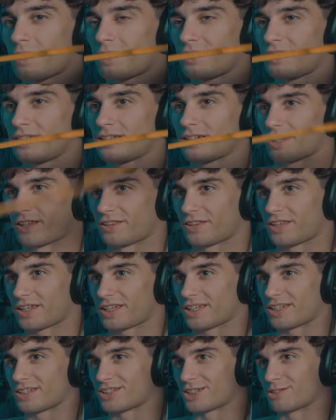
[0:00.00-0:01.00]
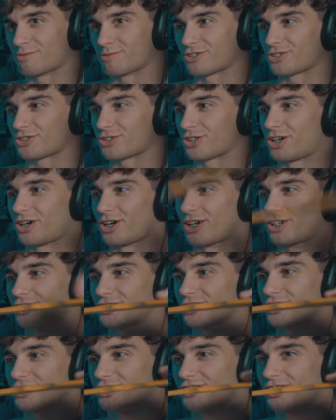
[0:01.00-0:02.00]
I think his name is Josh, and
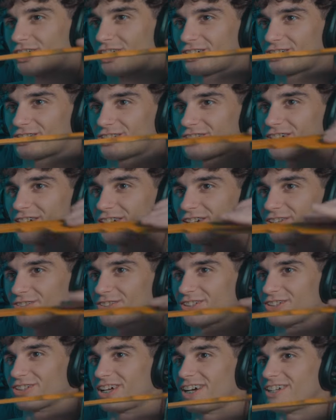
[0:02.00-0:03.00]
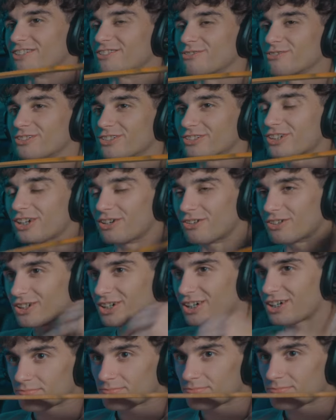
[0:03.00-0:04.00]
Josh is kind of realizing what's going
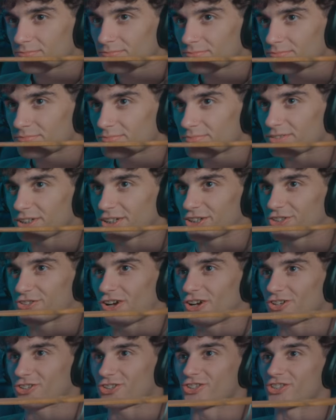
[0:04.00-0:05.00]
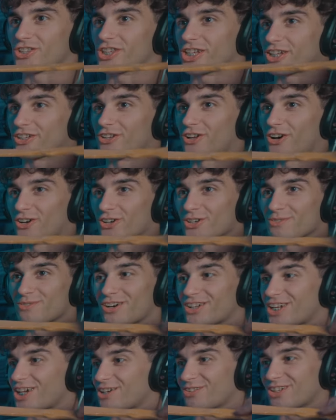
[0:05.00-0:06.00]
on. Like, Josh is thinking hard about
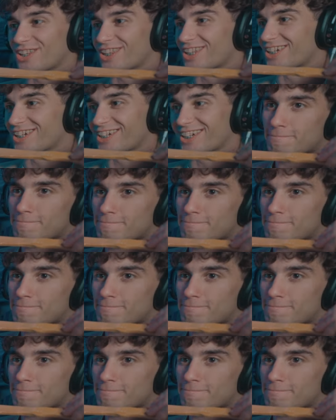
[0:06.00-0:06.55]
everything.